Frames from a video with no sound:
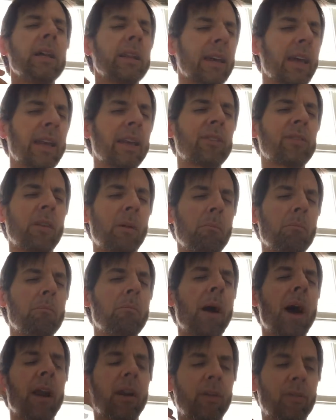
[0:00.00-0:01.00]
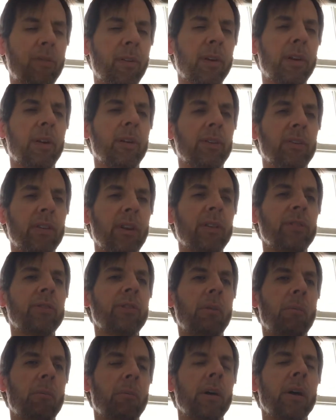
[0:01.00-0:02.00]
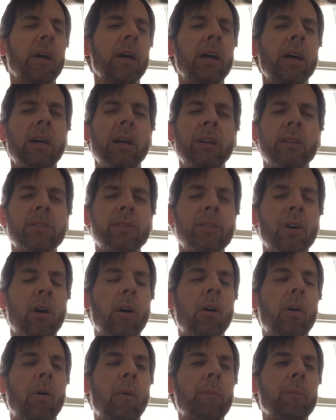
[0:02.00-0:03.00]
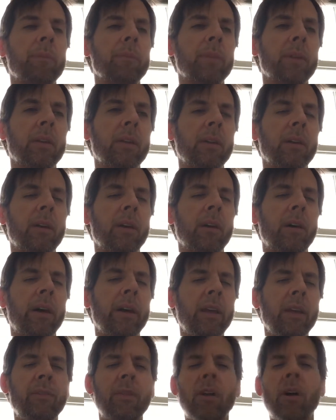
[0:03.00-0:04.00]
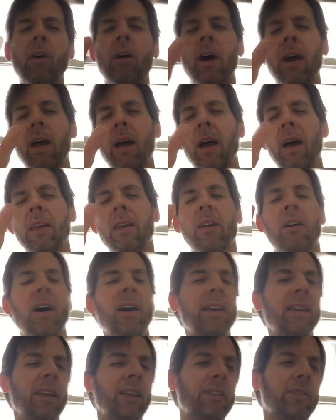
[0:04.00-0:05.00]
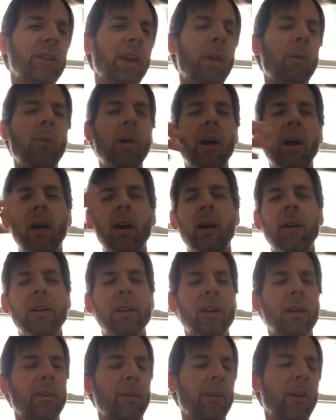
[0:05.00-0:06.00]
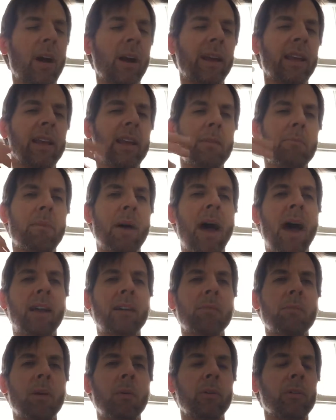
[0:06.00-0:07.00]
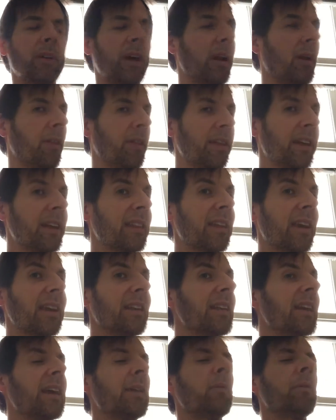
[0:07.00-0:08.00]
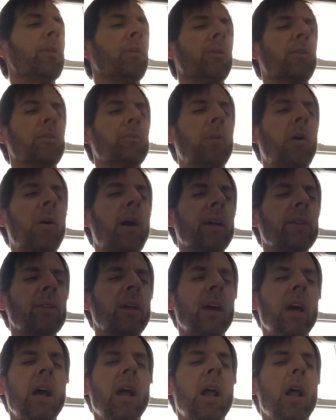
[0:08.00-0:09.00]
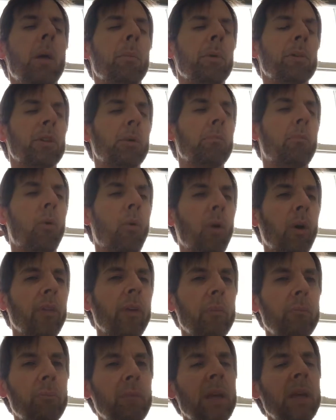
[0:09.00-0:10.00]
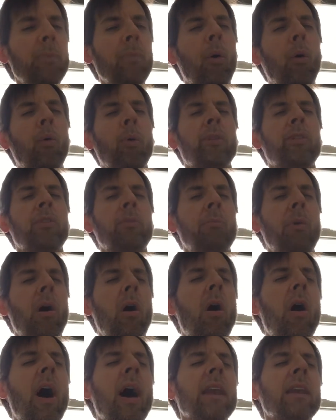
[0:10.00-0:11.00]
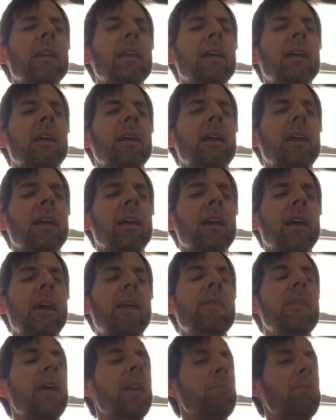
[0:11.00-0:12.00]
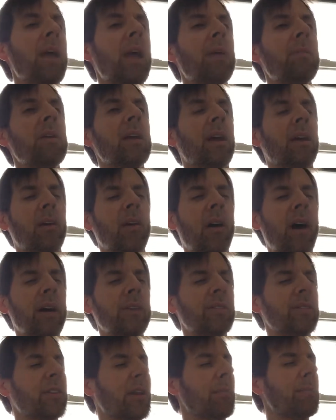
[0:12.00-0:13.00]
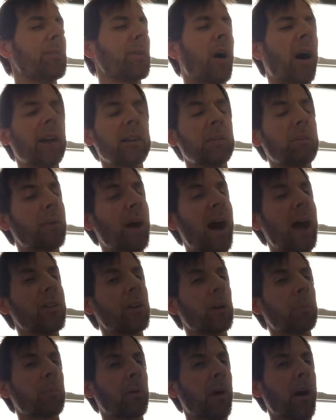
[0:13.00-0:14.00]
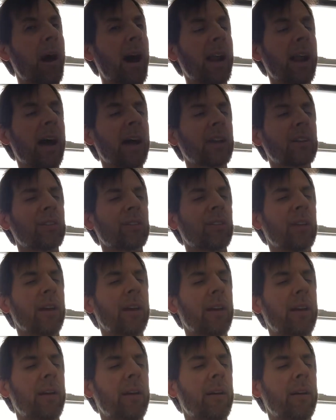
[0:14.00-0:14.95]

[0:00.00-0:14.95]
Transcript: Getting something better for your system. So even though I did say, well, they're not going to get back to me, which I don't think they did with a response, but the more that people respond, and then maybe it causes them not to buy their products,